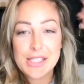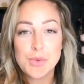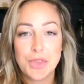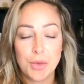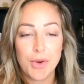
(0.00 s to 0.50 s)
It
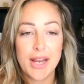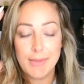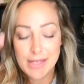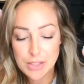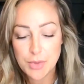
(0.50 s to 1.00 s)
messes with your brain.
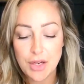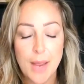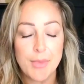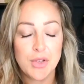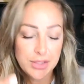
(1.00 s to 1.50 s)
It messes with your
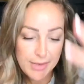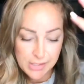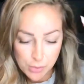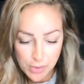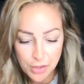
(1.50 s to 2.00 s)
chemicals. It
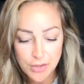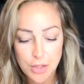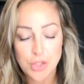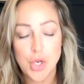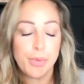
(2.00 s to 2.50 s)
messes with your
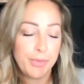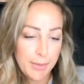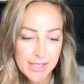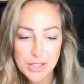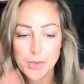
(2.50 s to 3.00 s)

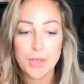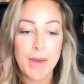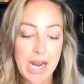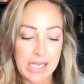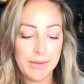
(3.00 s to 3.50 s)
dopamine. It messes with your
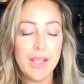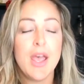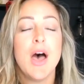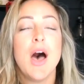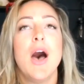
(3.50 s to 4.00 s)
body,
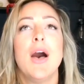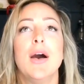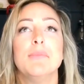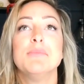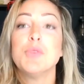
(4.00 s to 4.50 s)

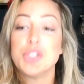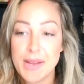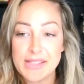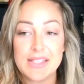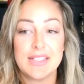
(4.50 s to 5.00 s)
which
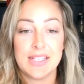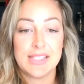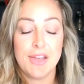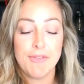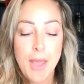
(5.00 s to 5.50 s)
makes it
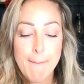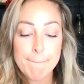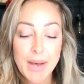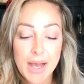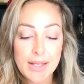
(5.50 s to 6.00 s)
addictive.
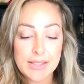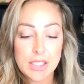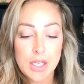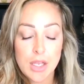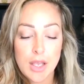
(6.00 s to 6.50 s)
But
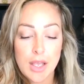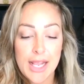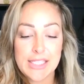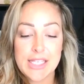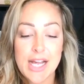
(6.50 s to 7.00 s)

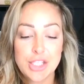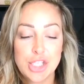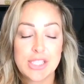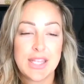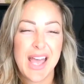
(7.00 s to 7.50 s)
it's not
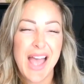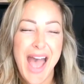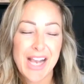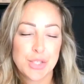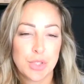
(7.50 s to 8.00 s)
just that
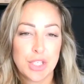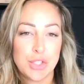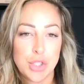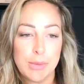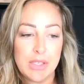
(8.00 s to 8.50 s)
actual
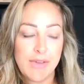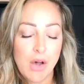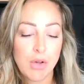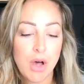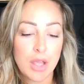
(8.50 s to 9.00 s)
consuming of
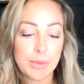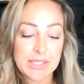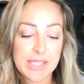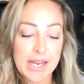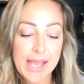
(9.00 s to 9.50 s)
alcohol.
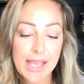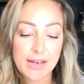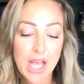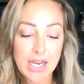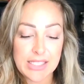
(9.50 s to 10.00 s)
It was that I
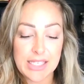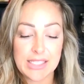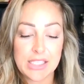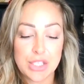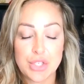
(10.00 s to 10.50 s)
had gotten
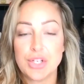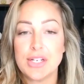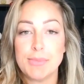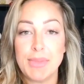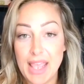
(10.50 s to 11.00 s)
addicted to
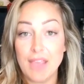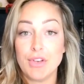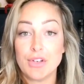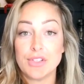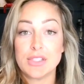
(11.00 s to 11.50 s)
certain
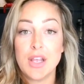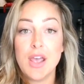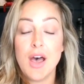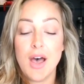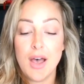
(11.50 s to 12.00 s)
behaviors.
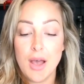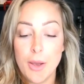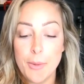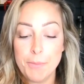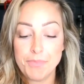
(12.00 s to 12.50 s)

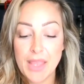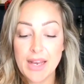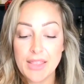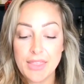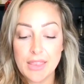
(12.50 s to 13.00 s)
And
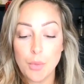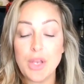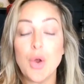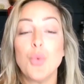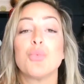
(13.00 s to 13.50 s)
I think
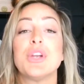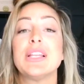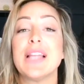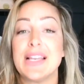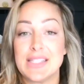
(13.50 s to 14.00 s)
that we don't
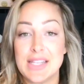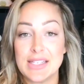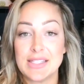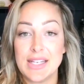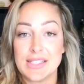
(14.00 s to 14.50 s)
realize
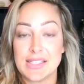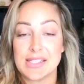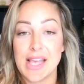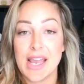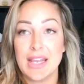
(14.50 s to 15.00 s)
this as a
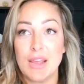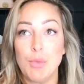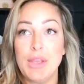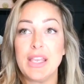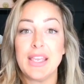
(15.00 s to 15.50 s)
society,
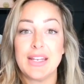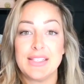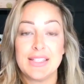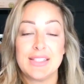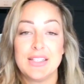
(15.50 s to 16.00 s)
that we can
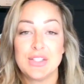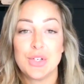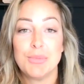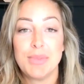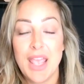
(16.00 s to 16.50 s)
get addicted to
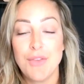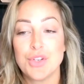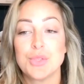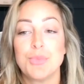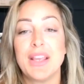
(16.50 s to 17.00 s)
certain
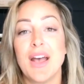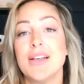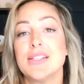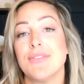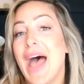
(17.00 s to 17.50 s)
behaviors
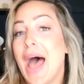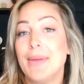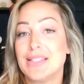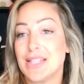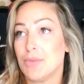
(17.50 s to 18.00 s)
because of
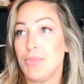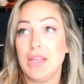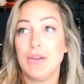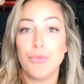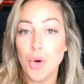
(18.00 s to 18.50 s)
habits like
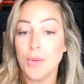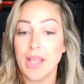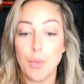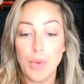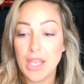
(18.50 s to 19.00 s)
being
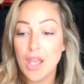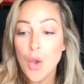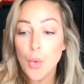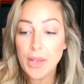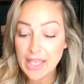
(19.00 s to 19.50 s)
formed. Like we
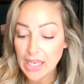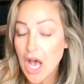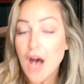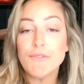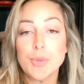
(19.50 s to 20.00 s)

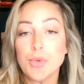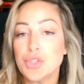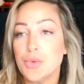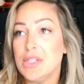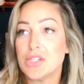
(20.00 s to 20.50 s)
get
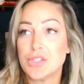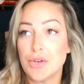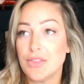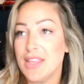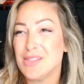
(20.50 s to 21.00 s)
comfortable doing
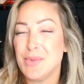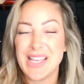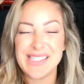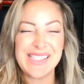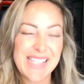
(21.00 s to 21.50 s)
certain things
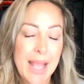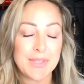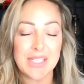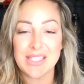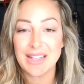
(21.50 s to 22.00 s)
because it's
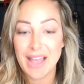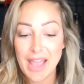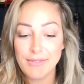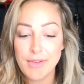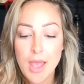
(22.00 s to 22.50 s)
kept us
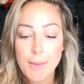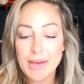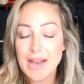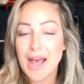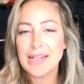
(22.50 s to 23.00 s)
alive,
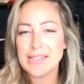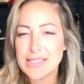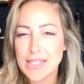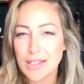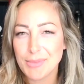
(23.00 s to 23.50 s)
but not
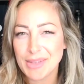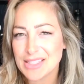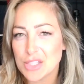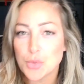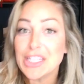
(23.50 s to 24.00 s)
necessarily
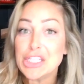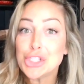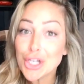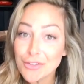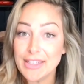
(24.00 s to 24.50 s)
because it's really
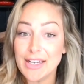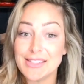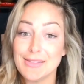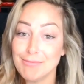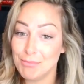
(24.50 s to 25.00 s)
serving
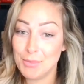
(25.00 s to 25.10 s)
us.